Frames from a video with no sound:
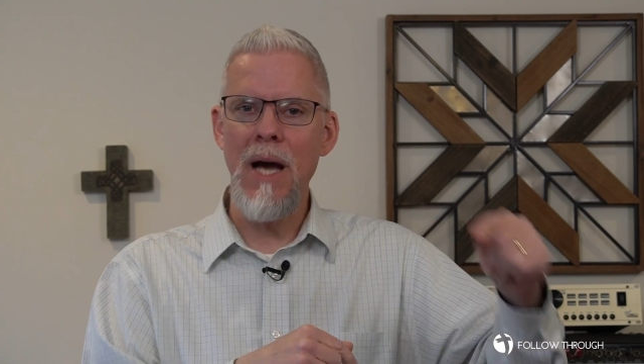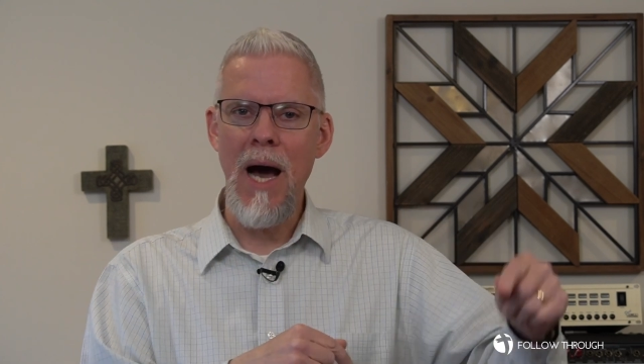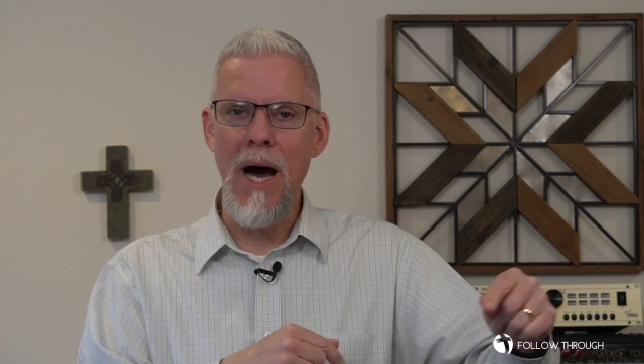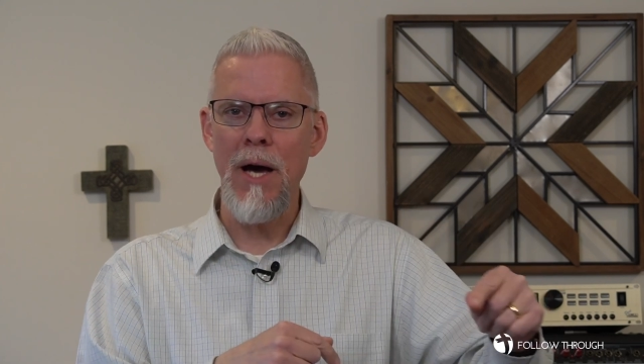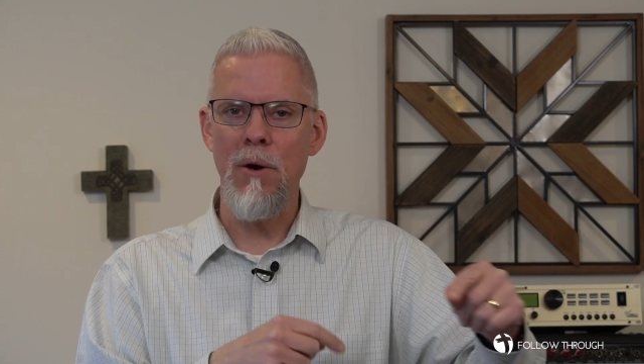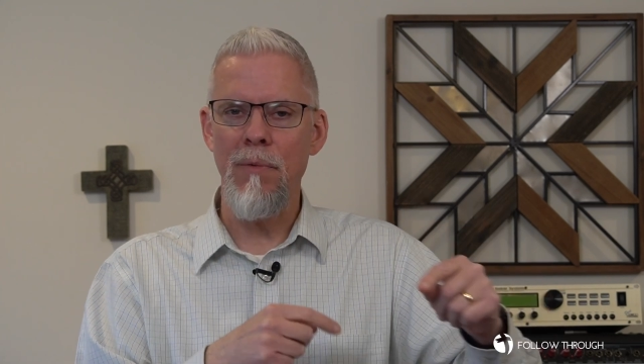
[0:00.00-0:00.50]

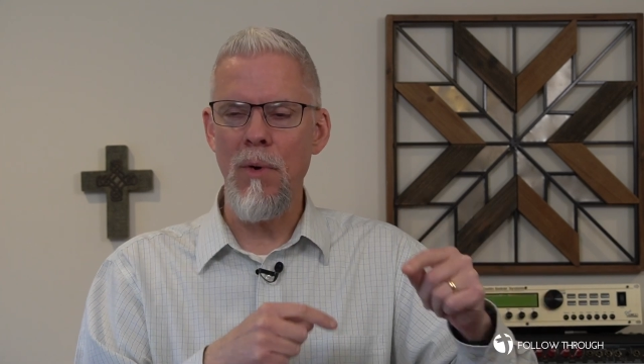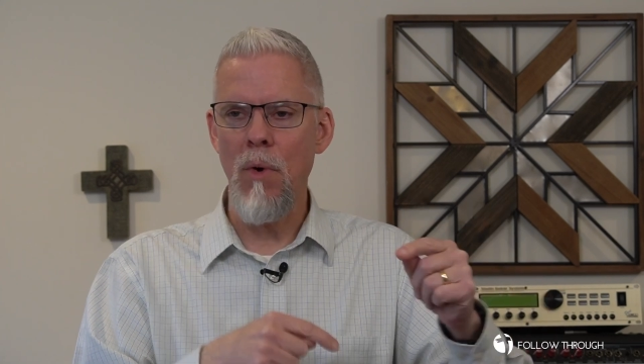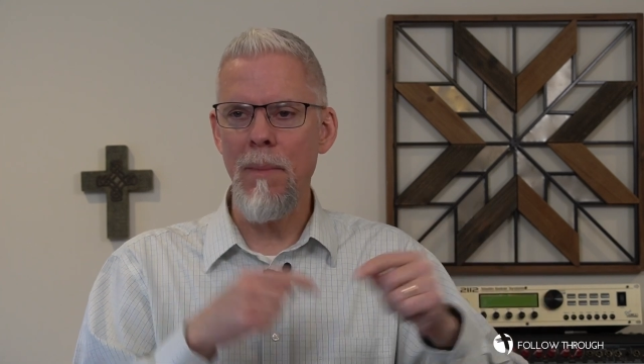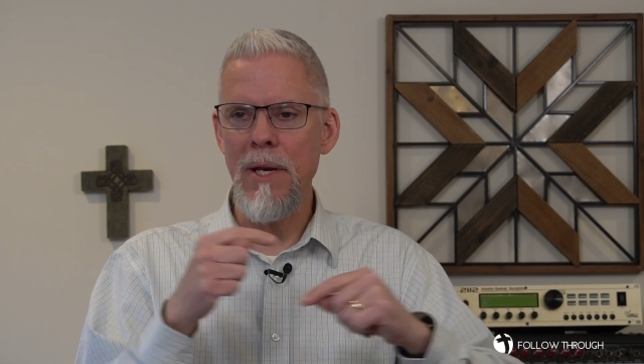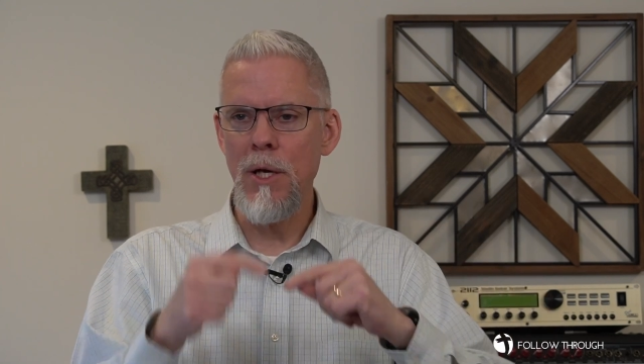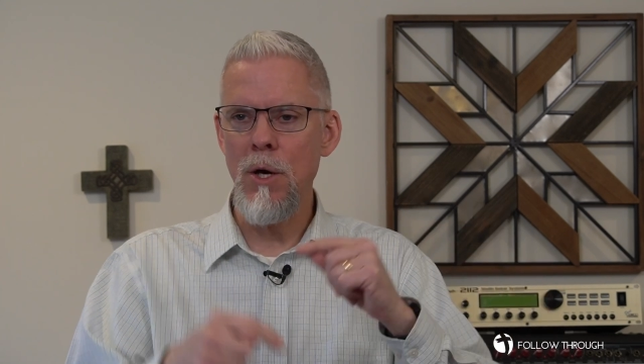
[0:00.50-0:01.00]
God or if they
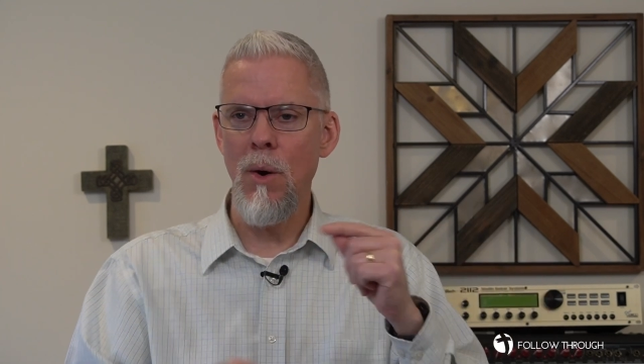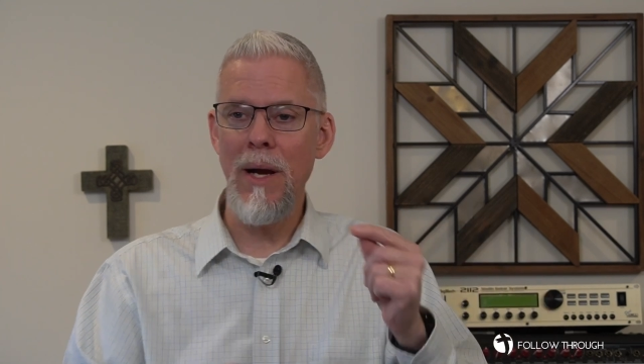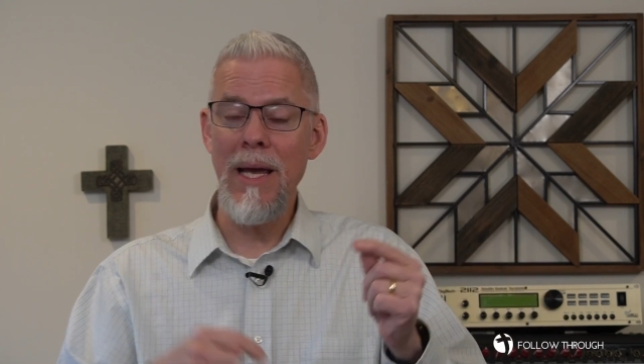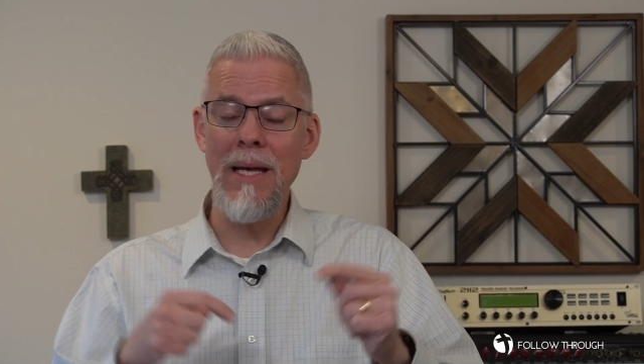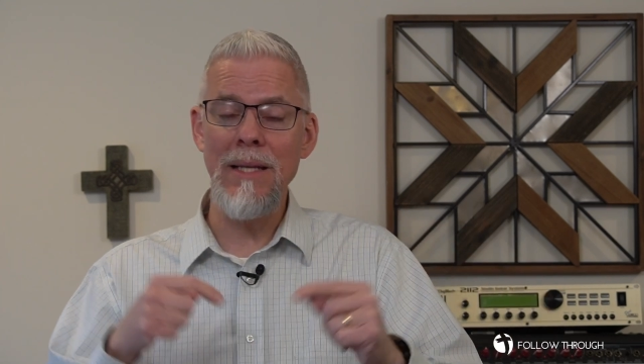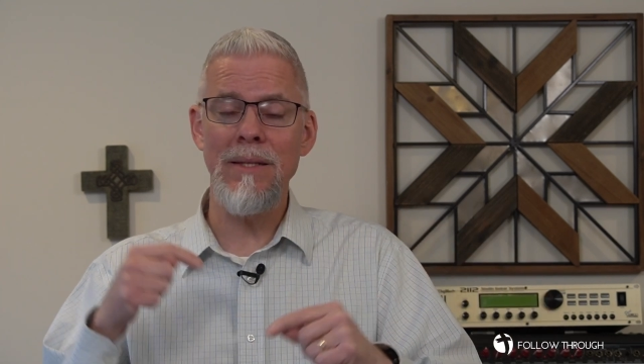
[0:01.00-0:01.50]
want me to go
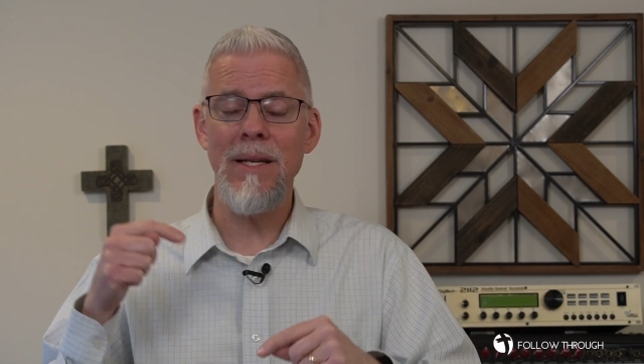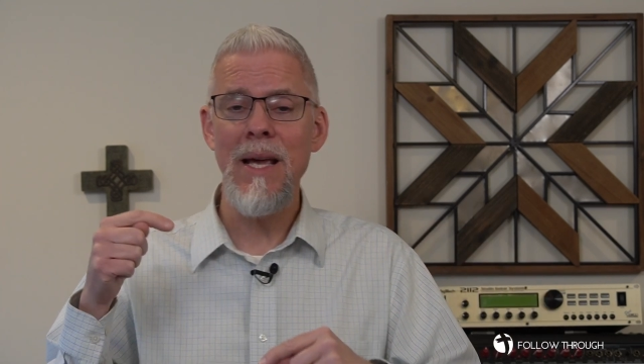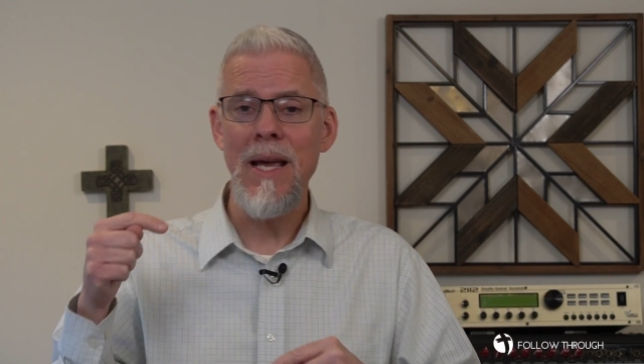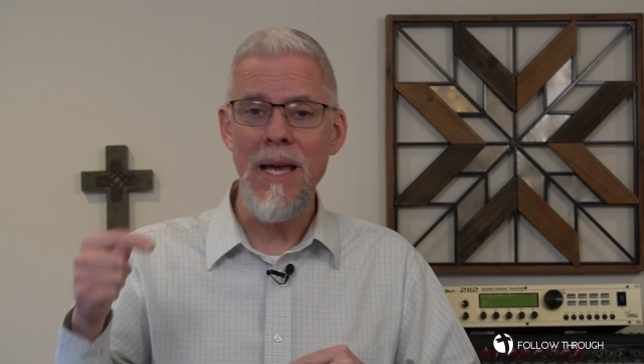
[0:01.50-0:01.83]
against